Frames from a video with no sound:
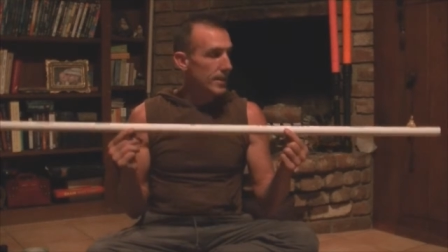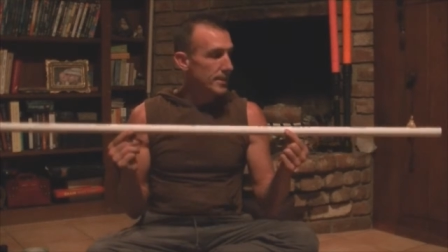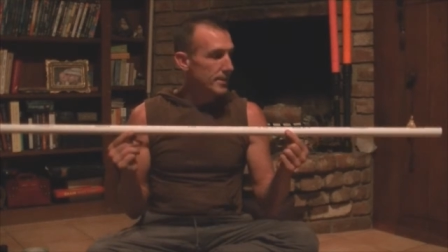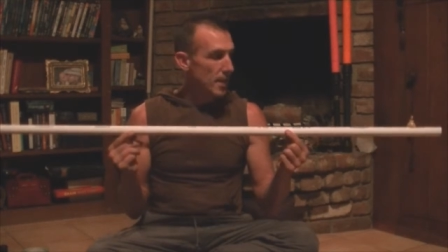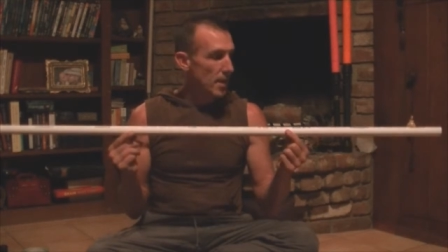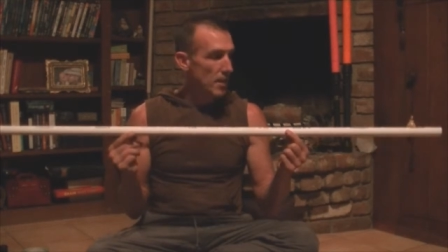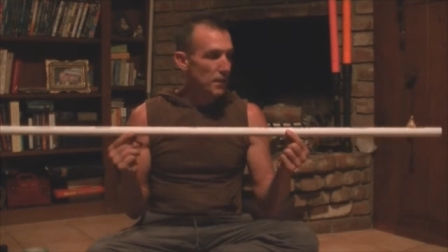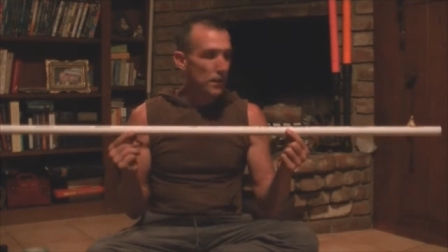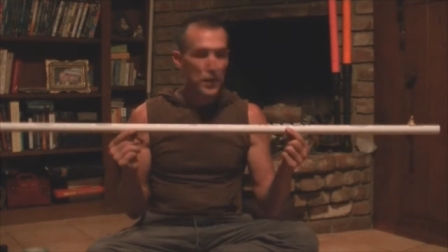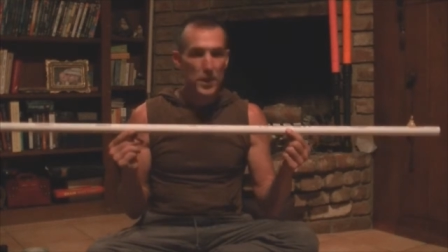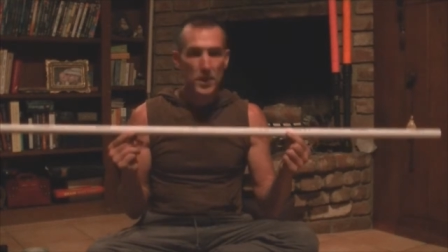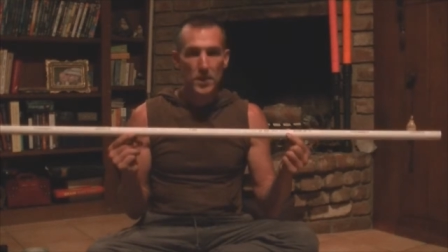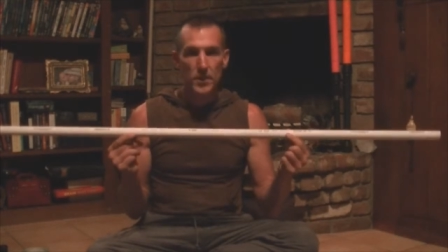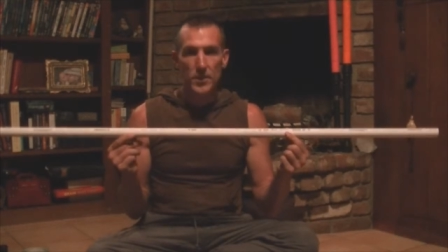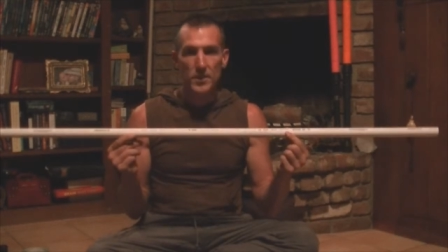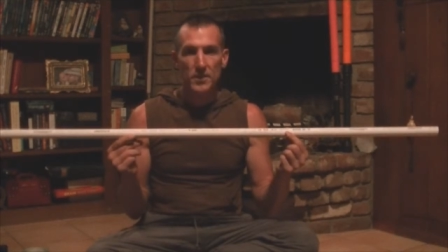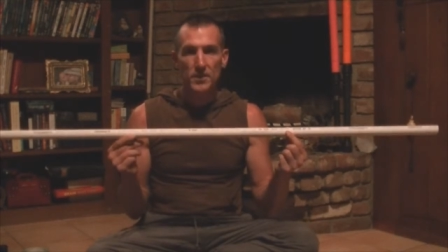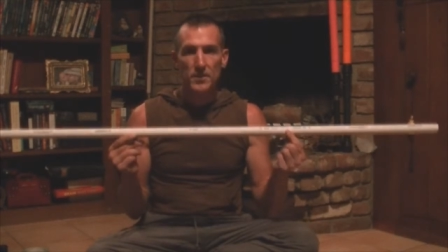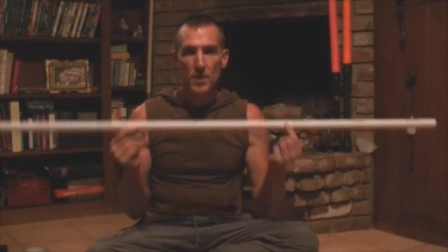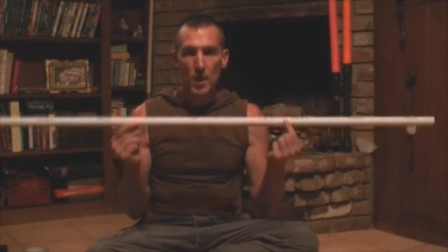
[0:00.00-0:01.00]
10 feet of
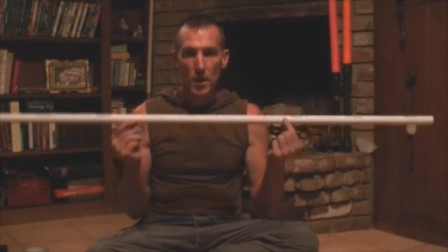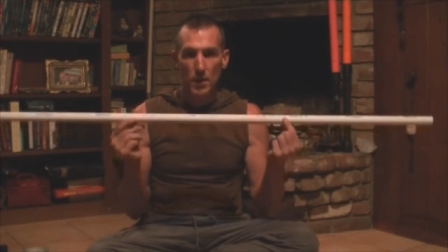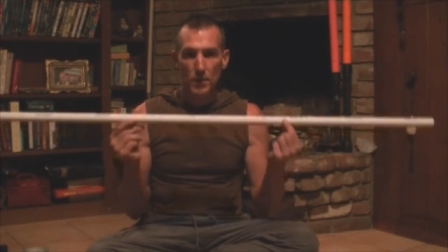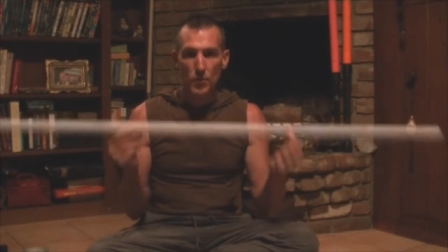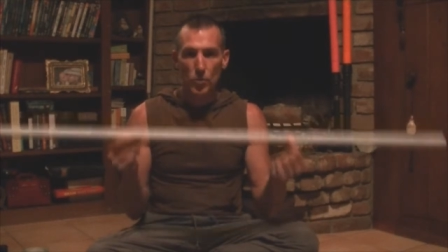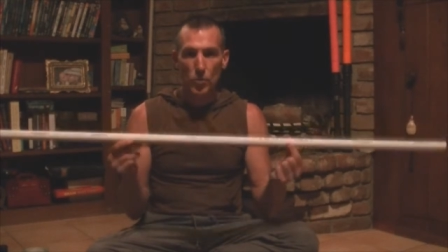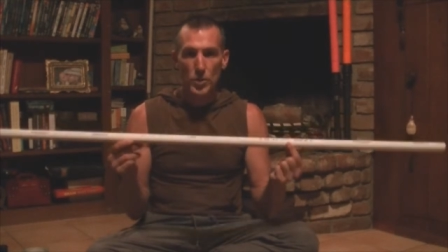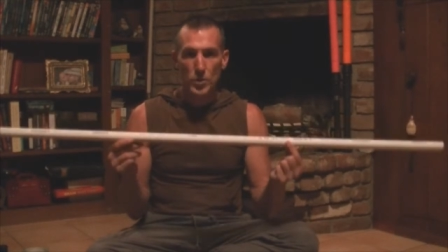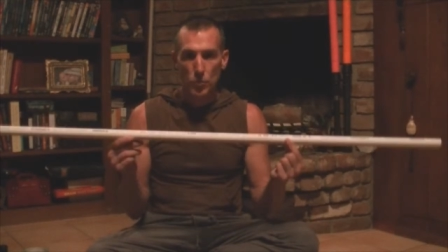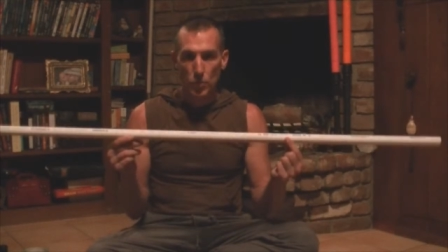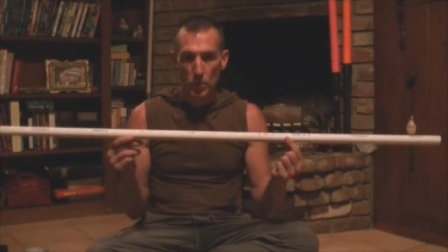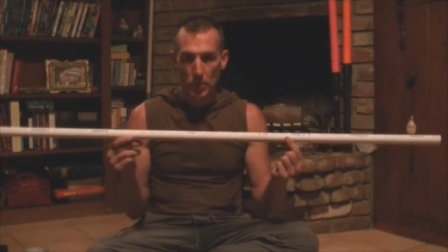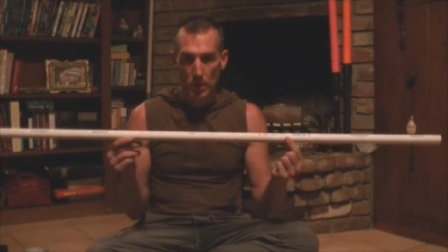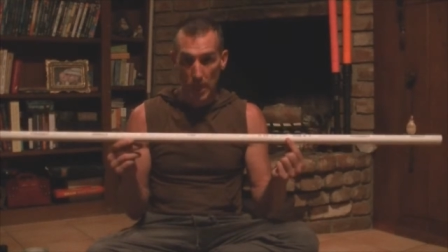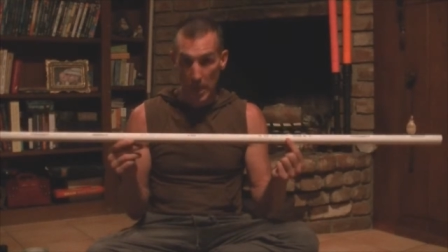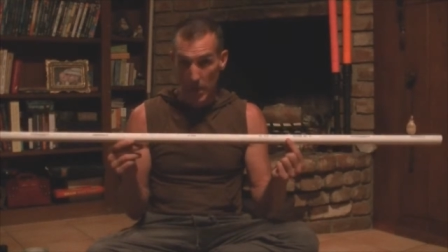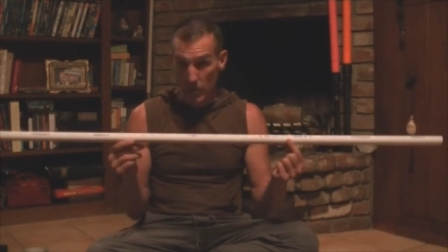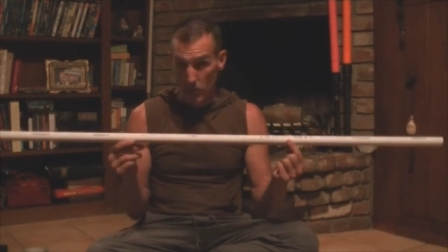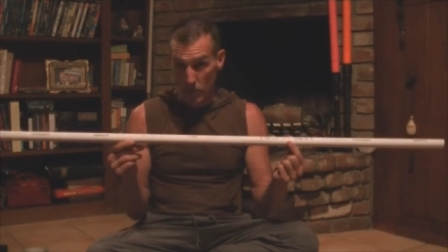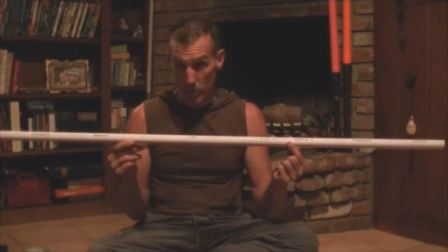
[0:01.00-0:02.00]
this stuff, which will
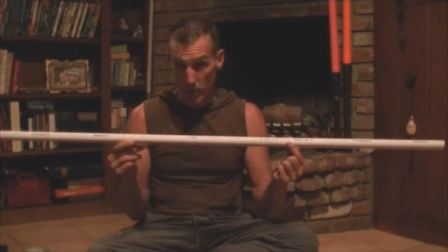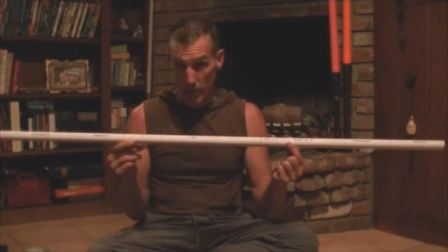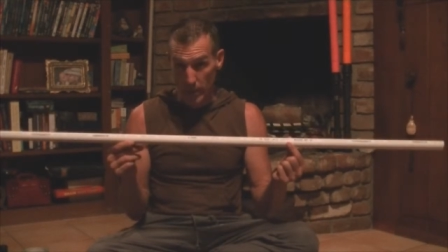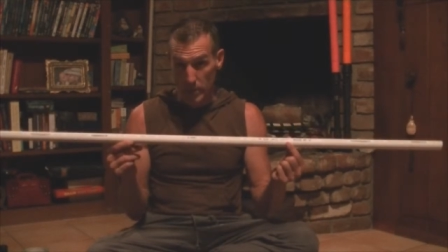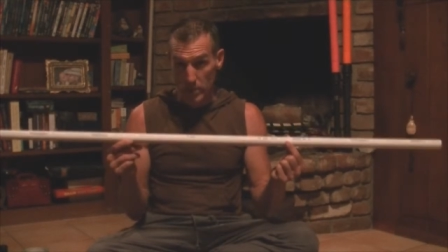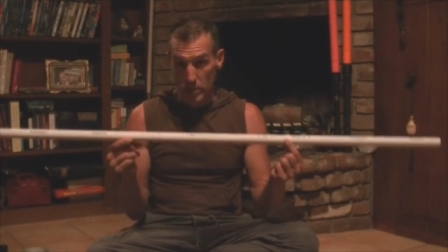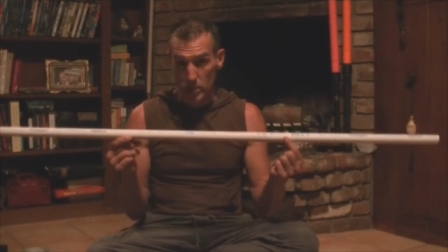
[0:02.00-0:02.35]
allow you to make